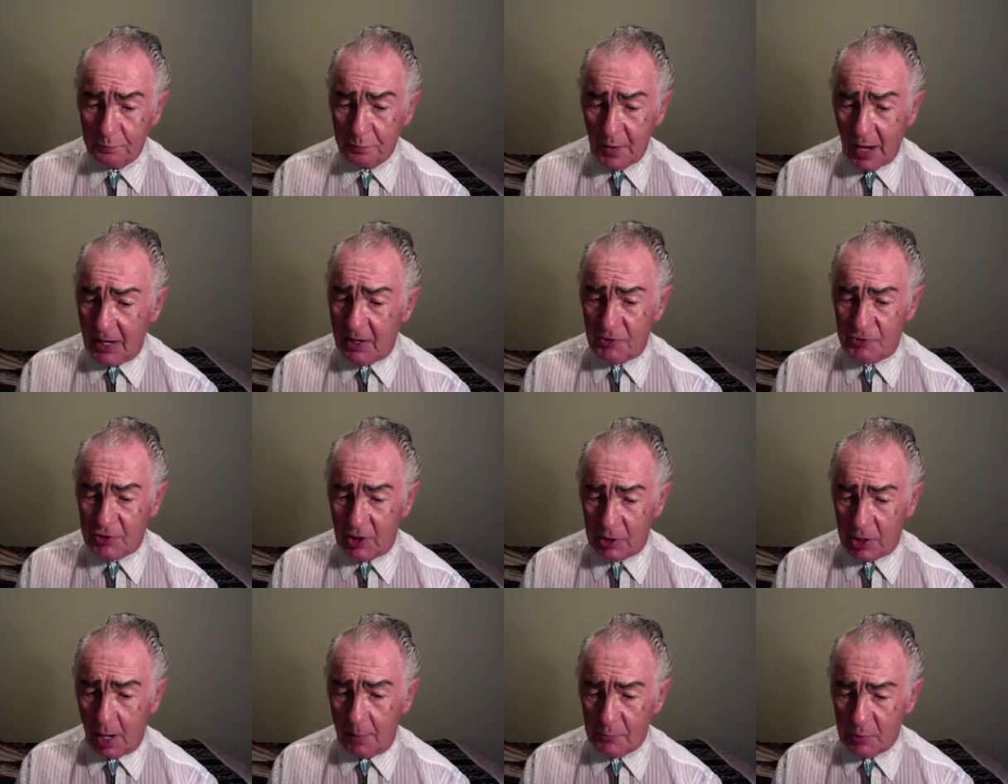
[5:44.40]
And it shall
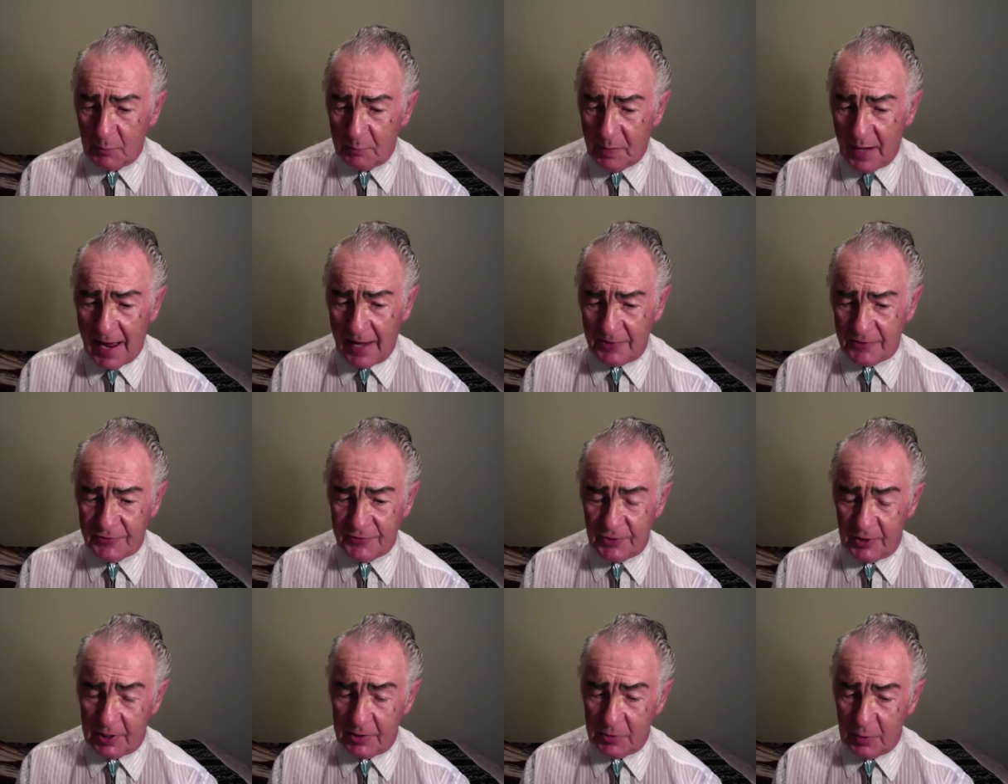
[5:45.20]
come to pass
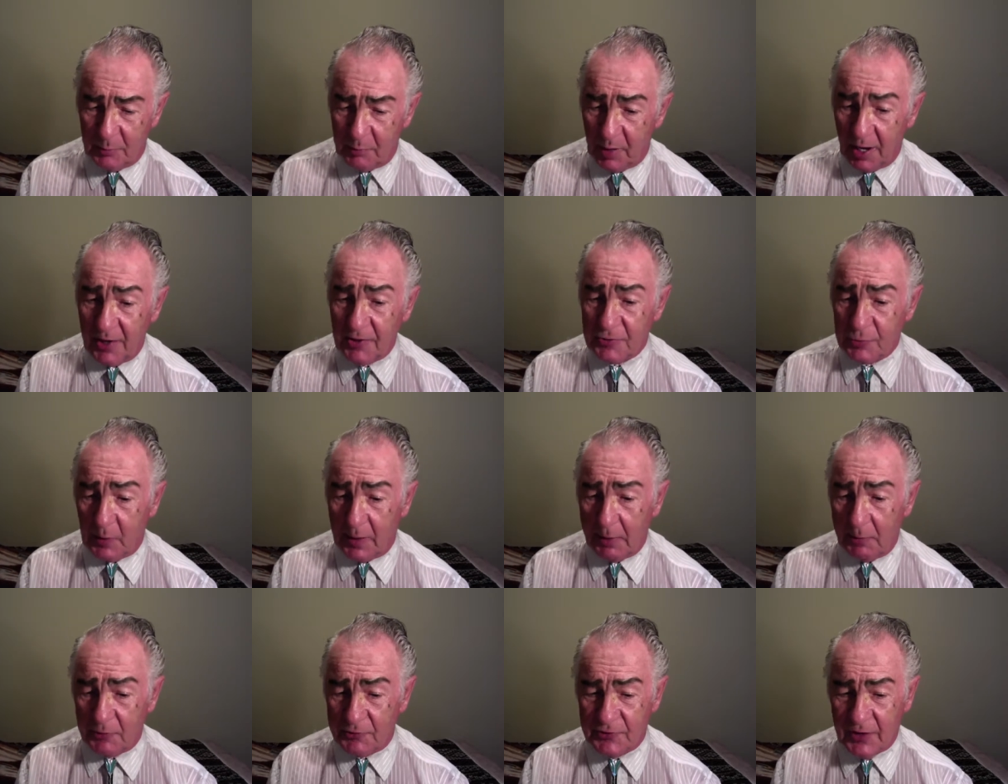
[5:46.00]
that in the place where
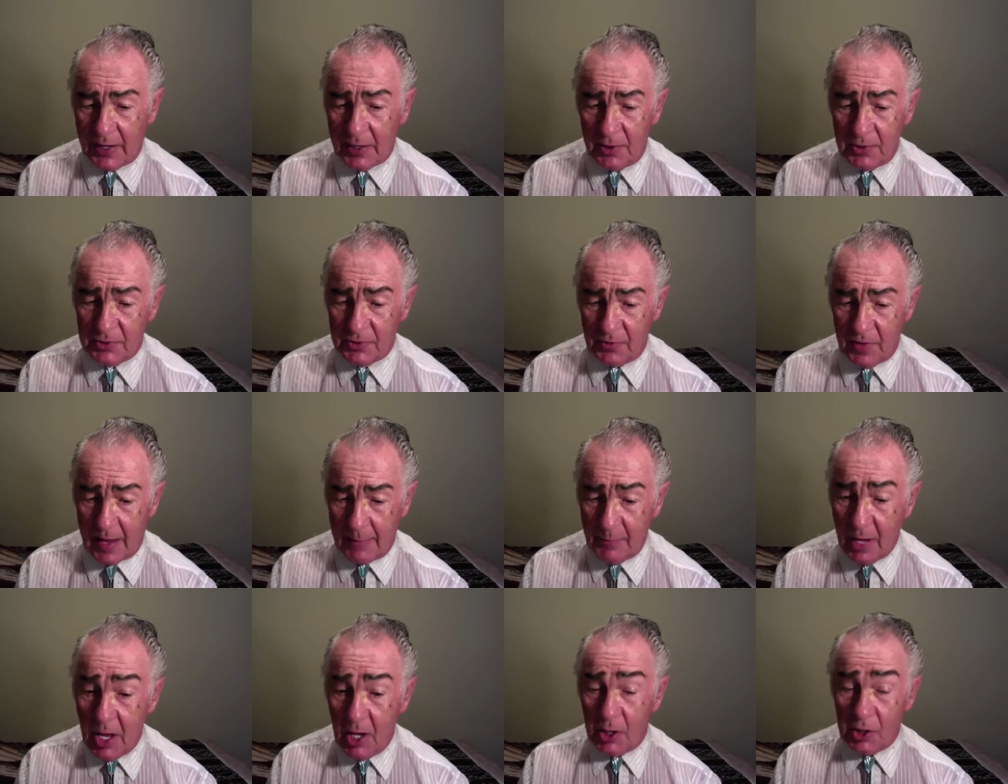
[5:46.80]
it is said unto
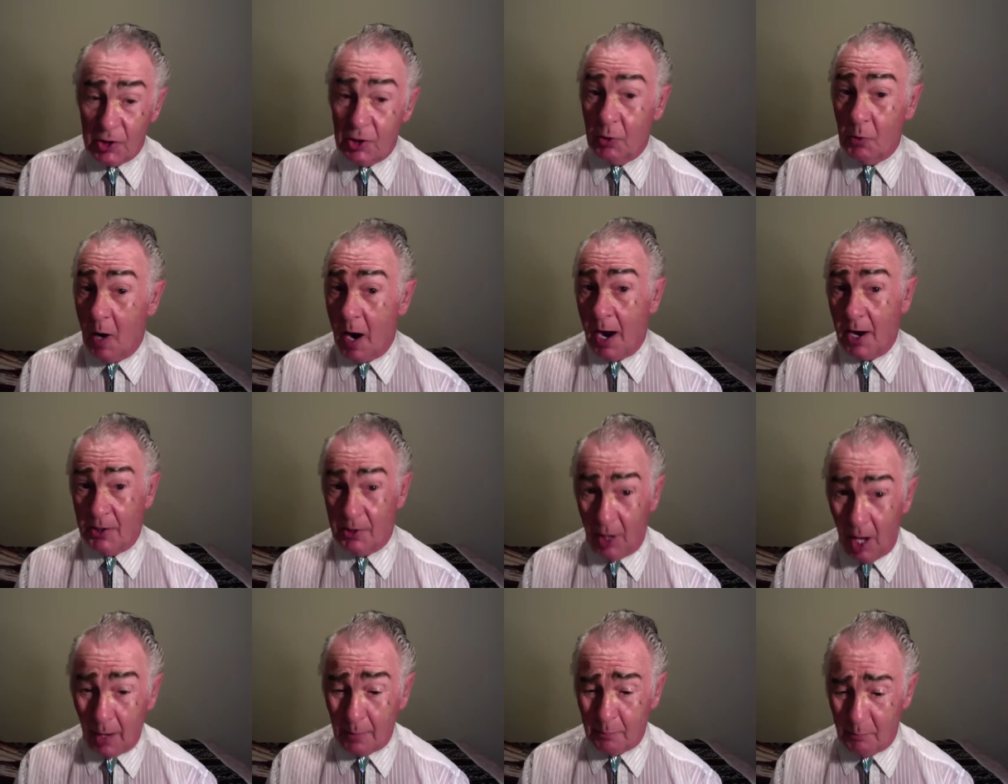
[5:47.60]
them, You are
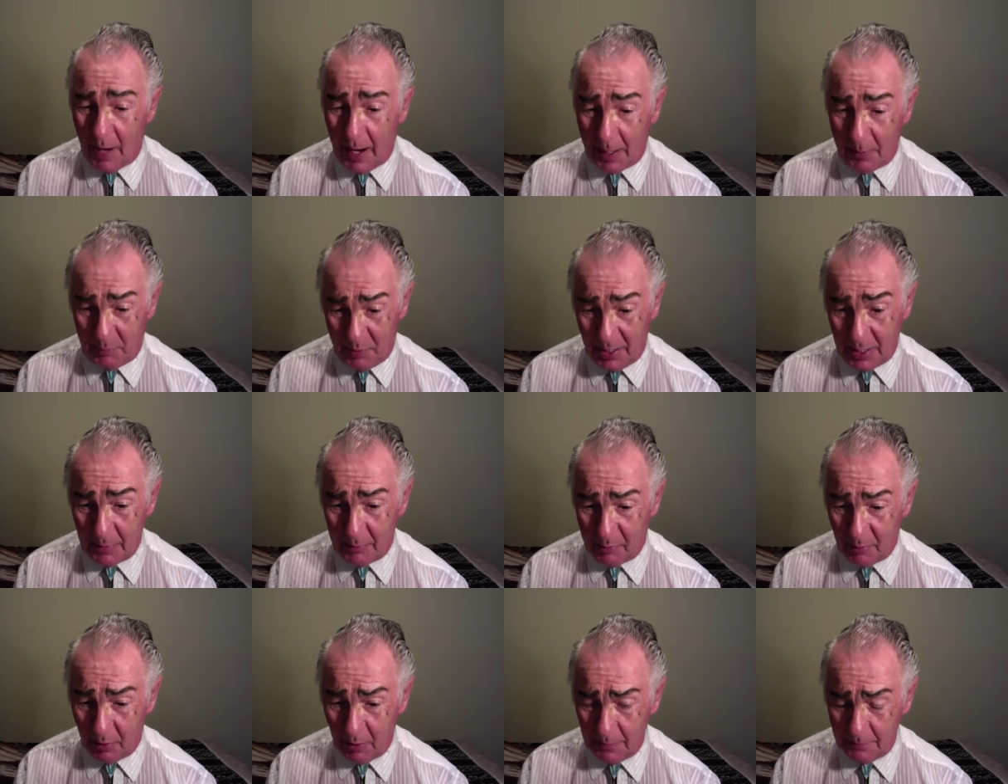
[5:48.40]
not my
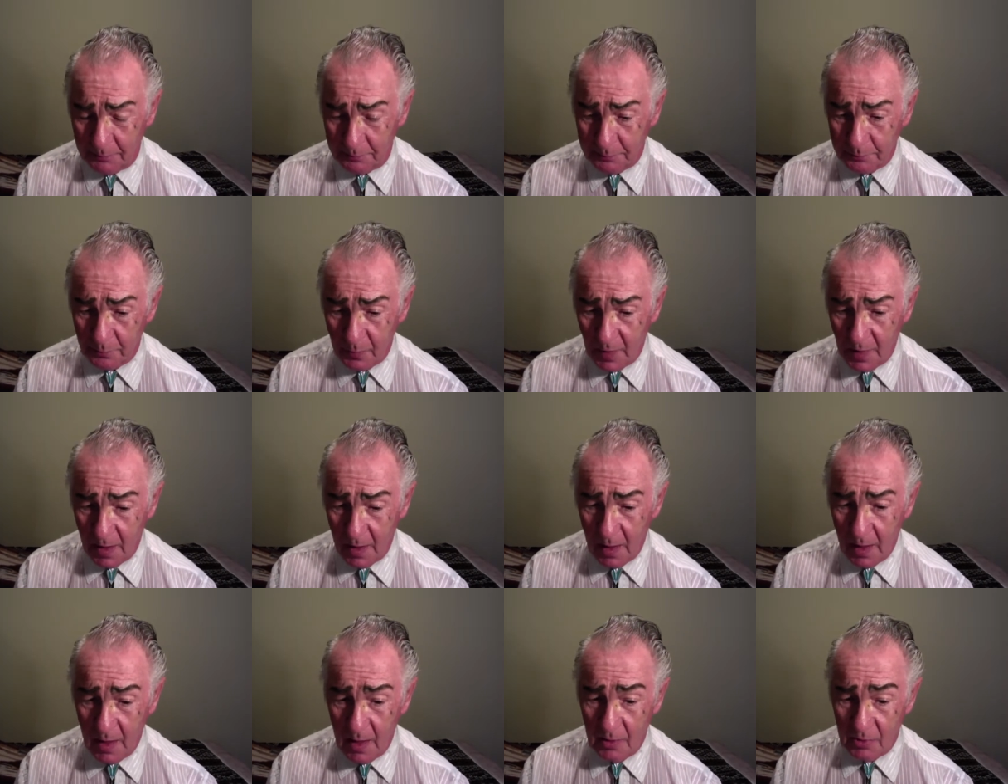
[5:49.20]
people,
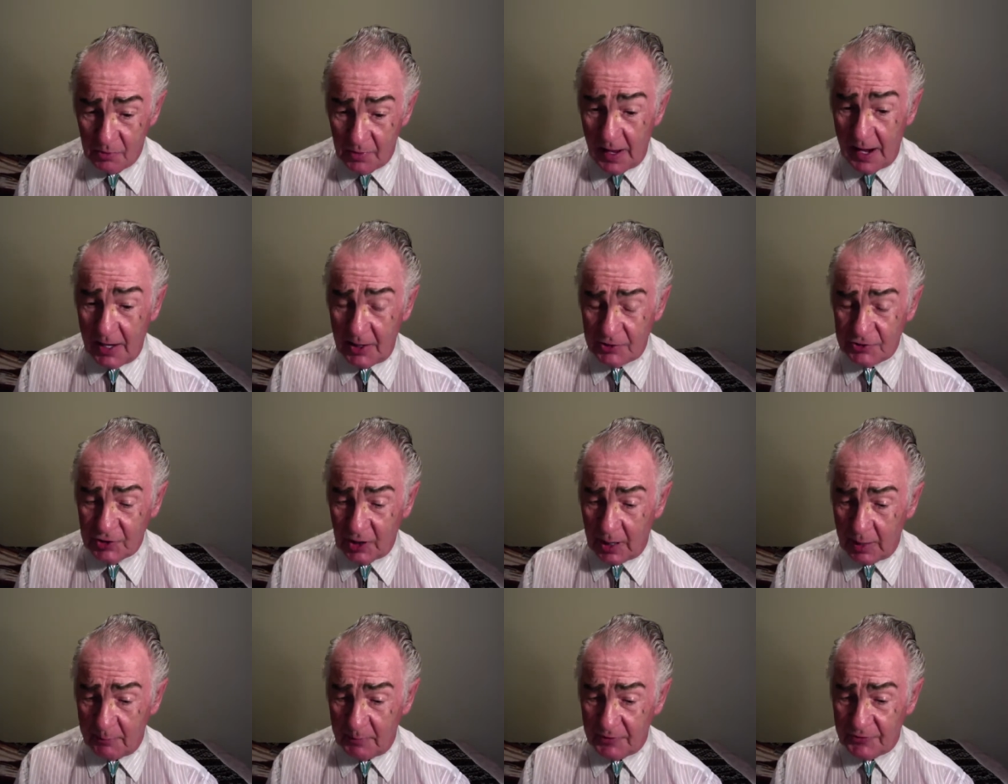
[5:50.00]
there
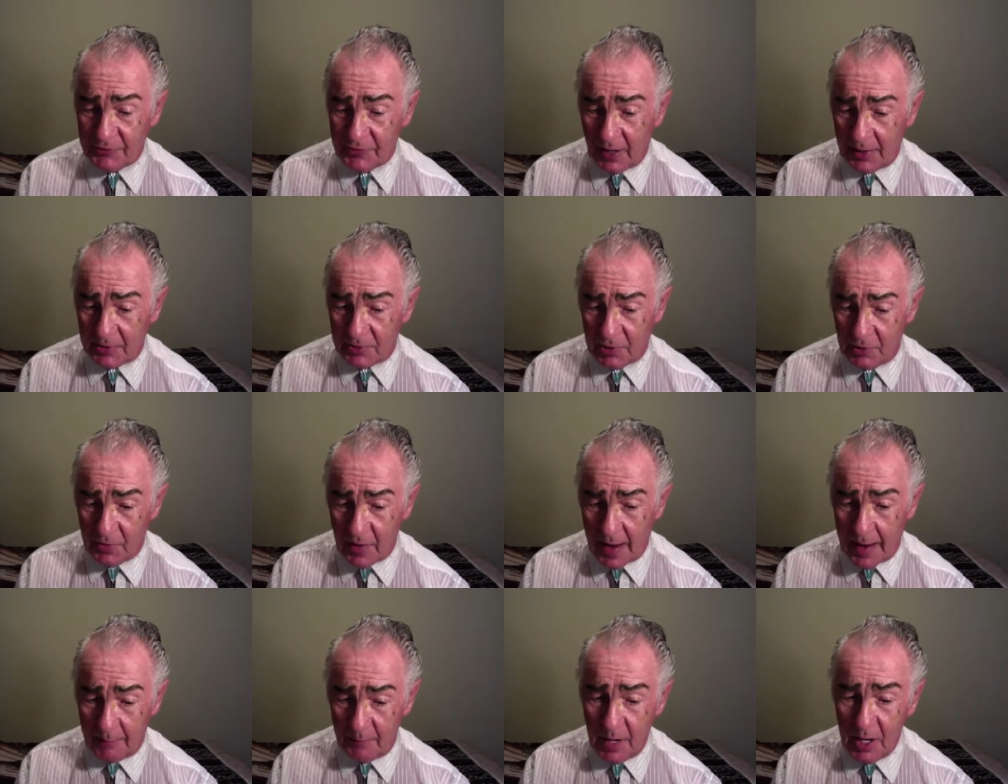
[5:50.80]
shall it be said to
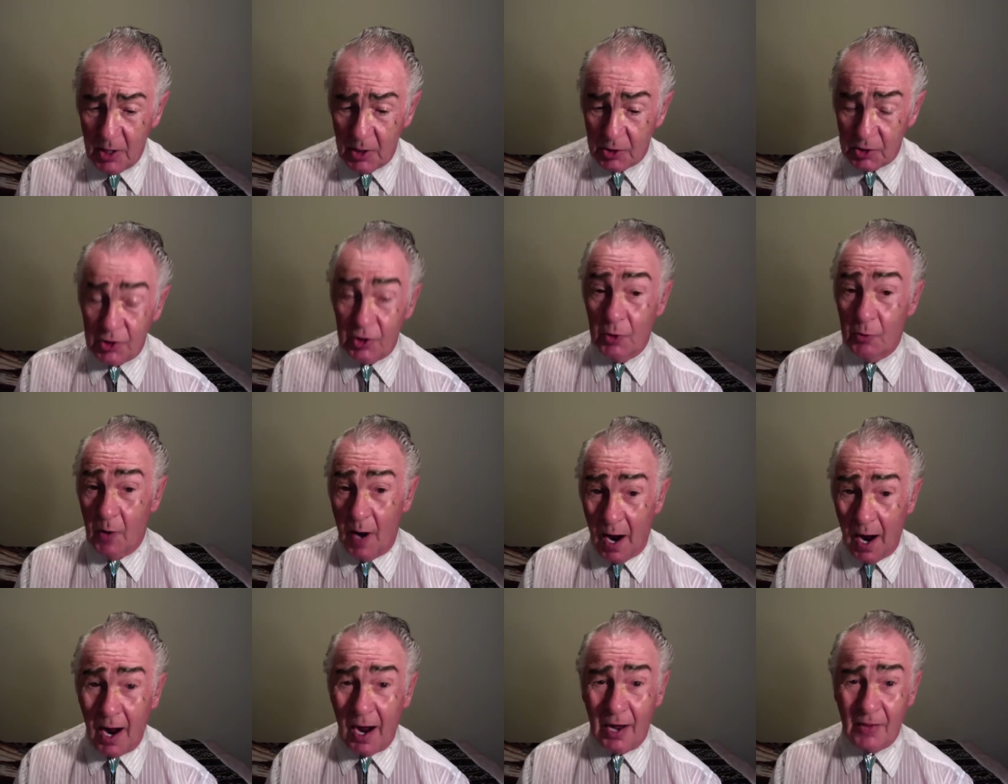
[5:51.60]
them, You
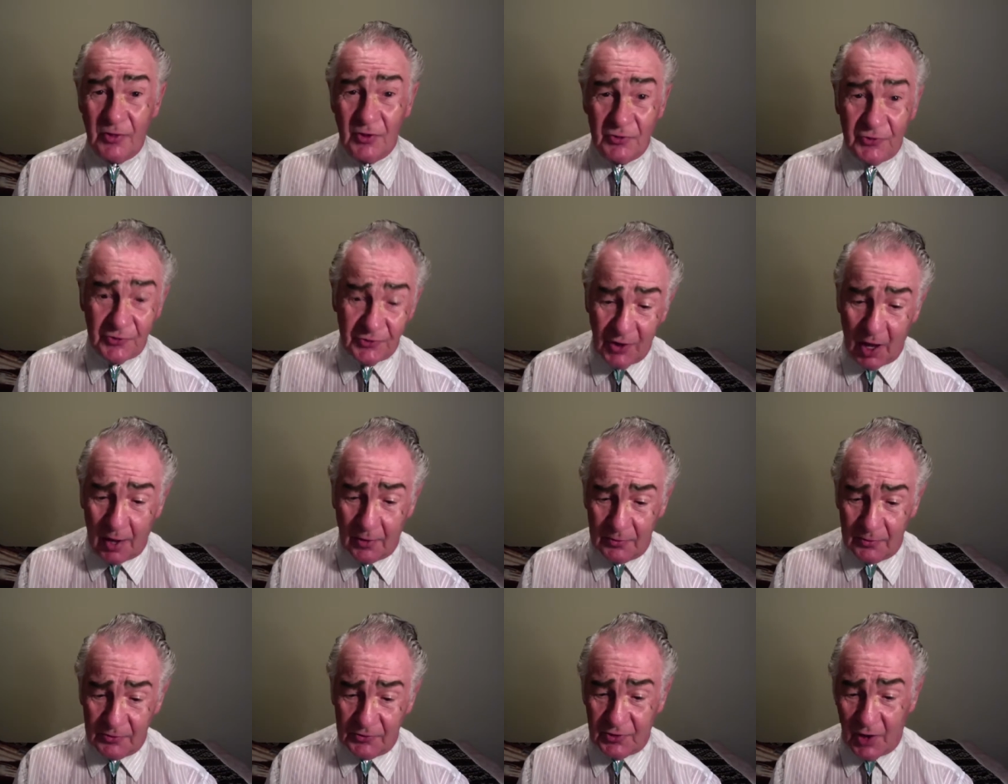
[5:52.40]
are the
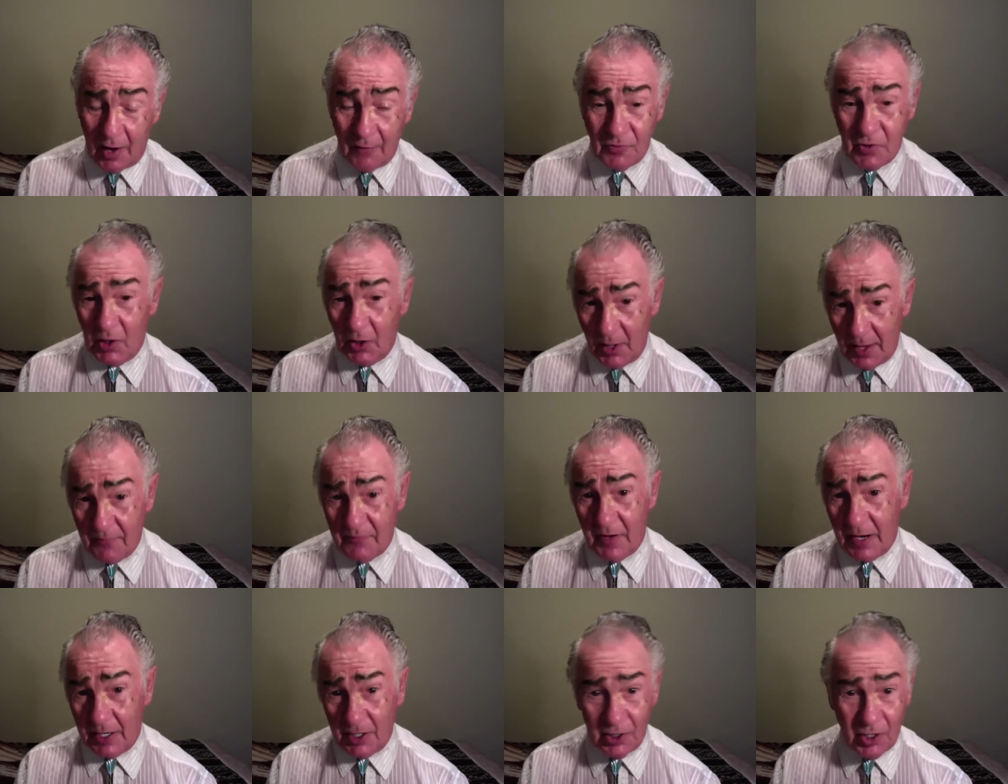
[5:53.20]
sons of the
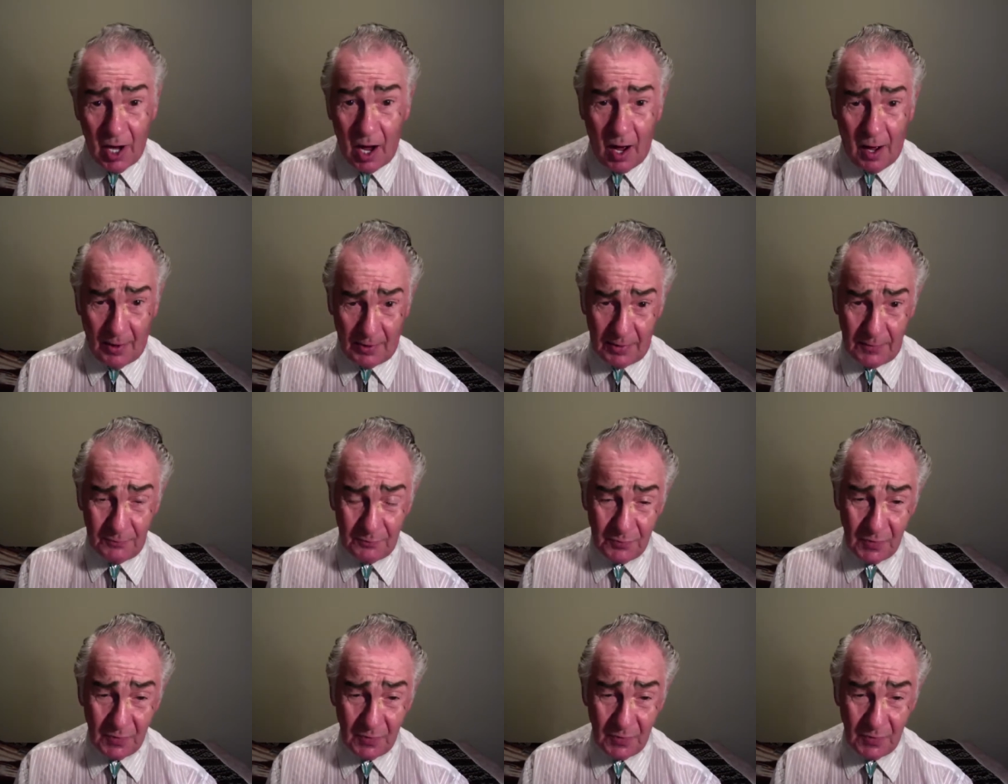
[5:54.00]
living God.